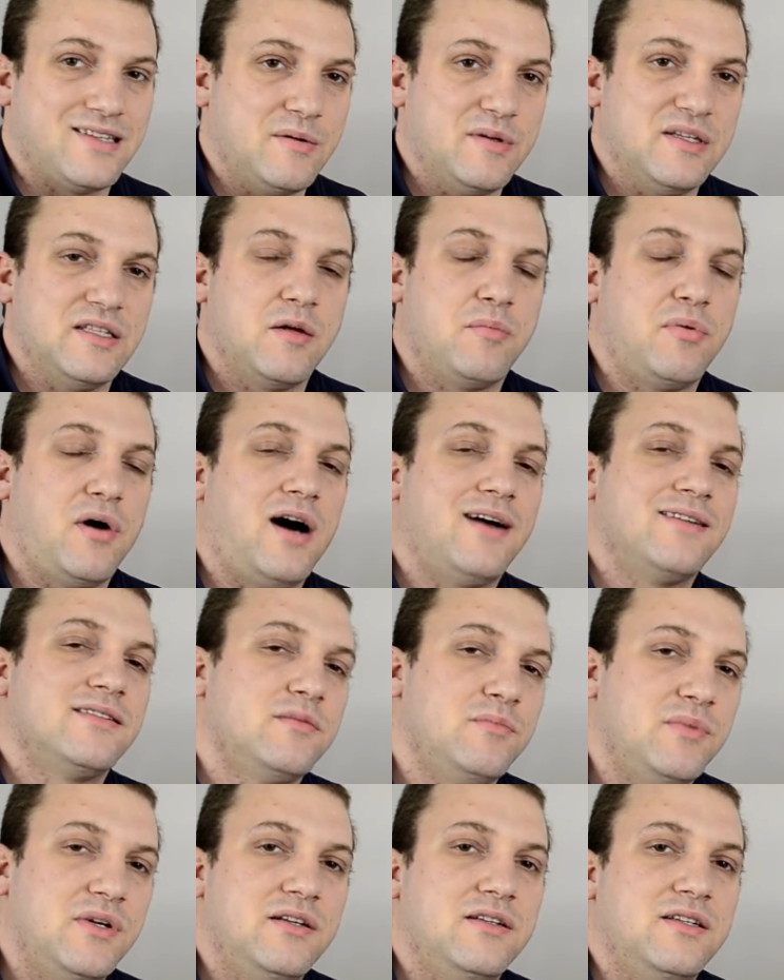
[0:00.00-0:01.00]
I mean, the
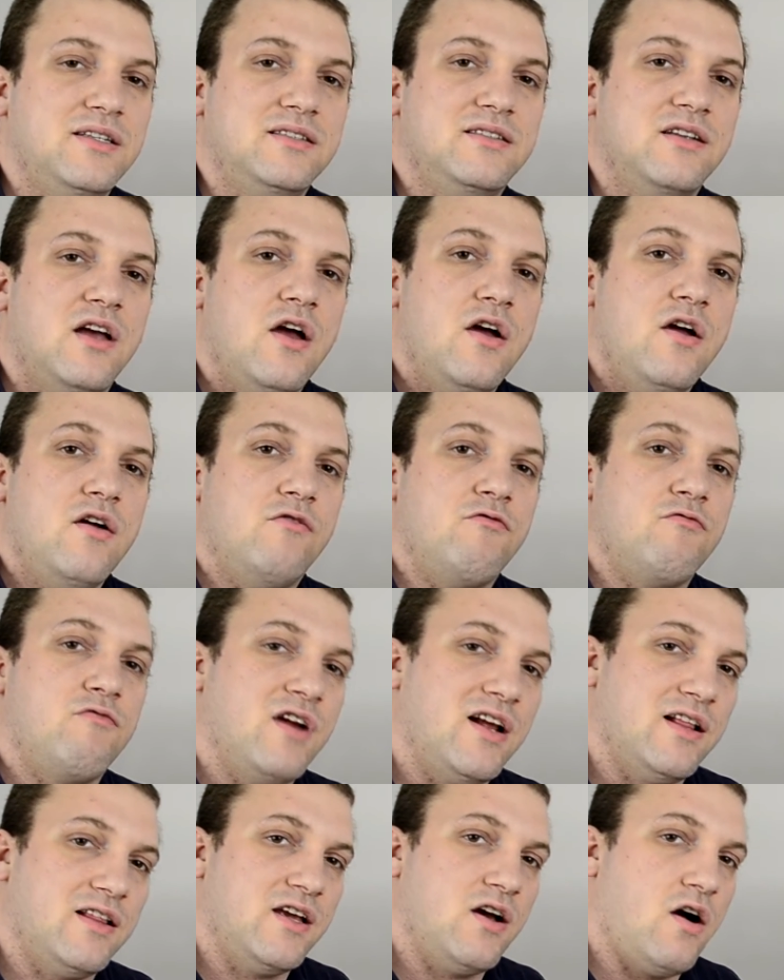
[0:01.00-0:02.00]
possibilities
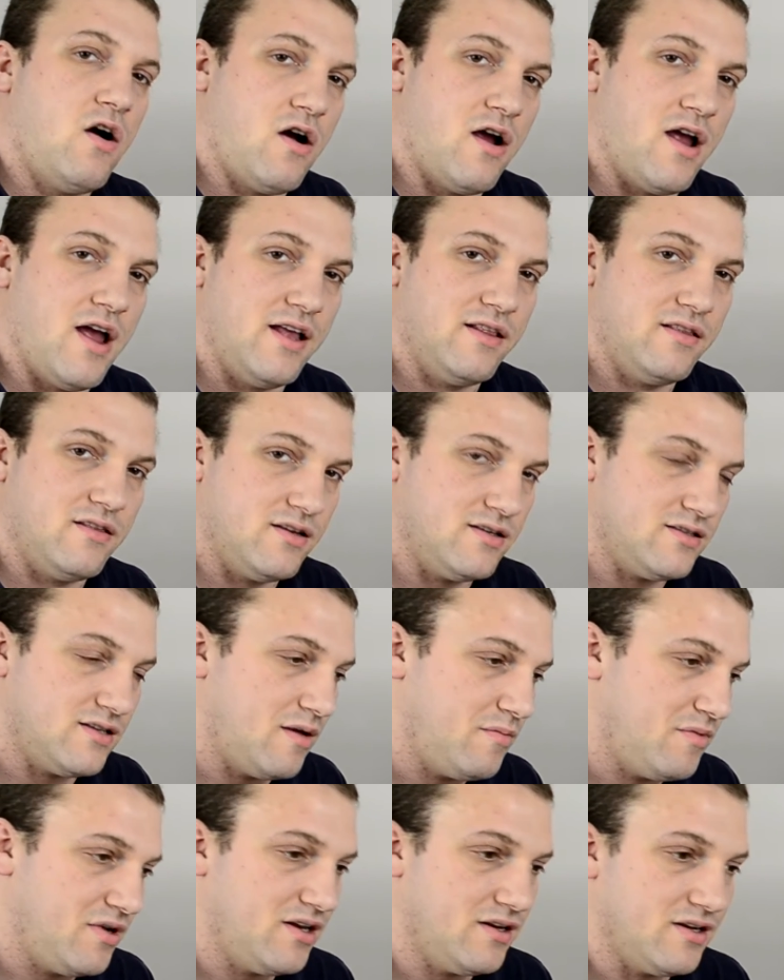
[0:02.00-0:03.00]
really are endless.
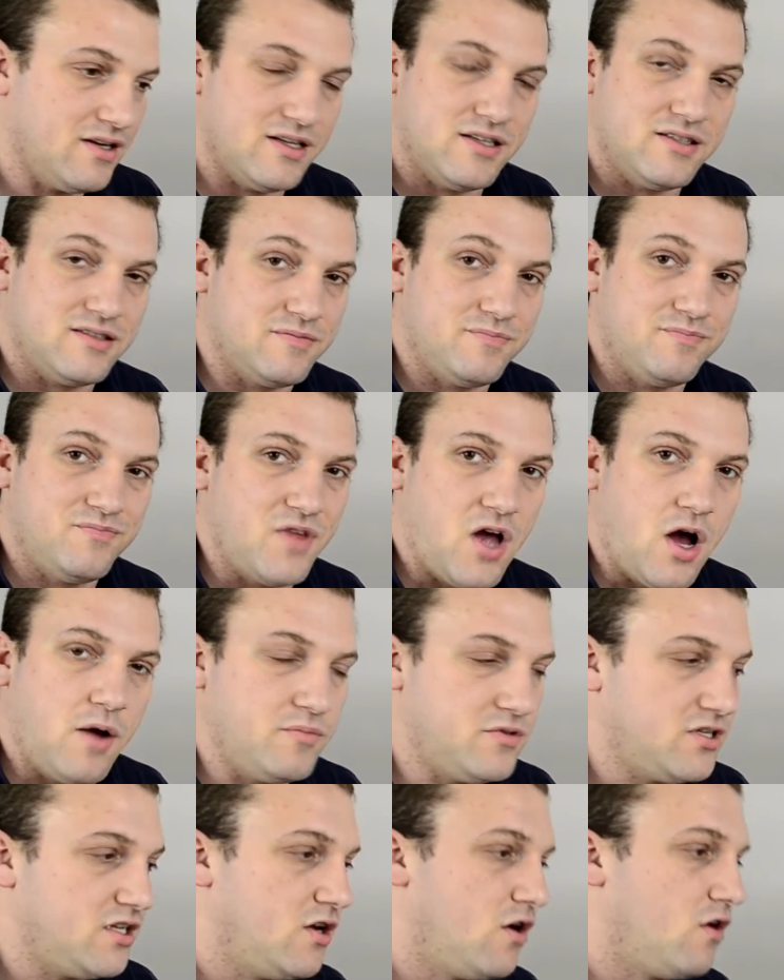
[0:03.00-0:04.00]
I mean, and it's
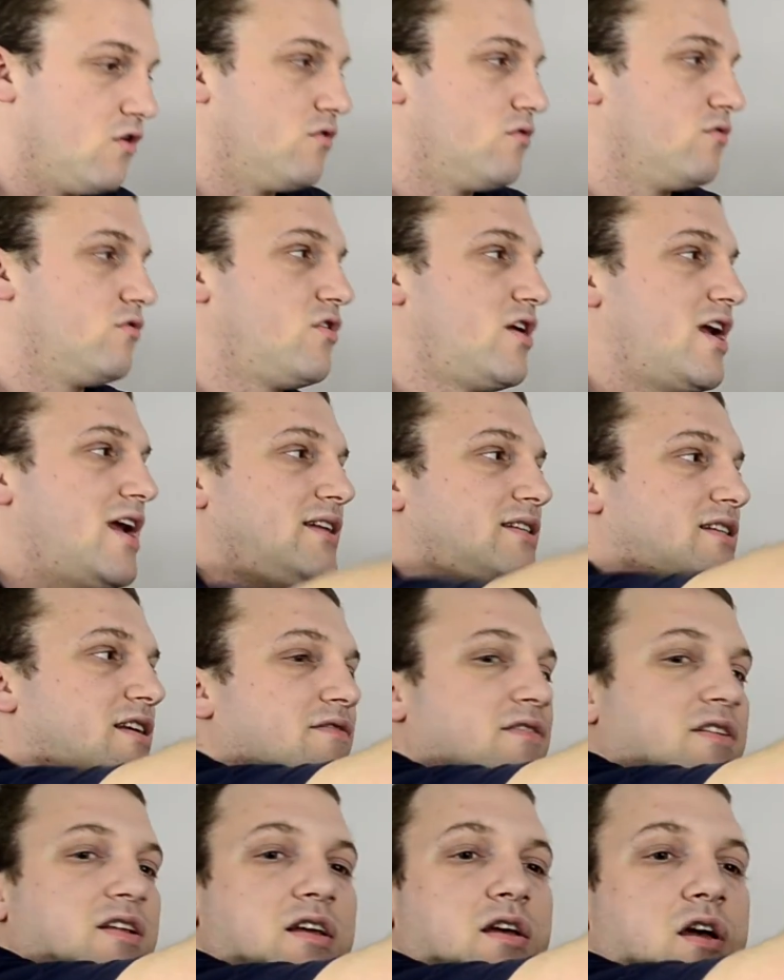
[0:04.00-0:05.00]
up to your own
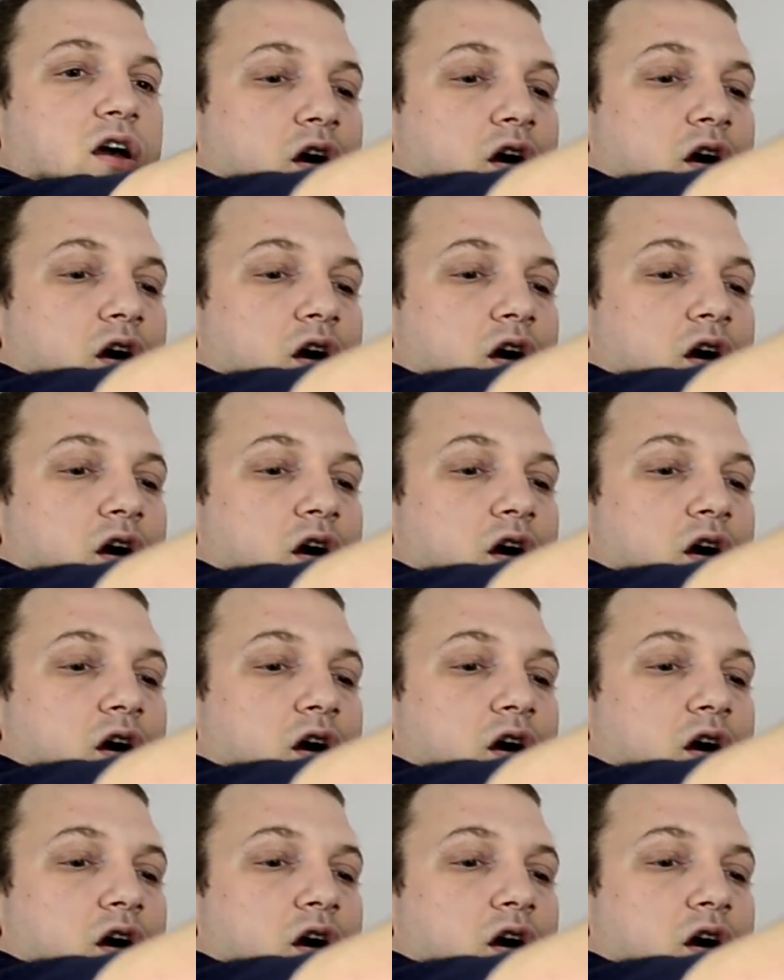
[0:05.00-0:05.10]
creativity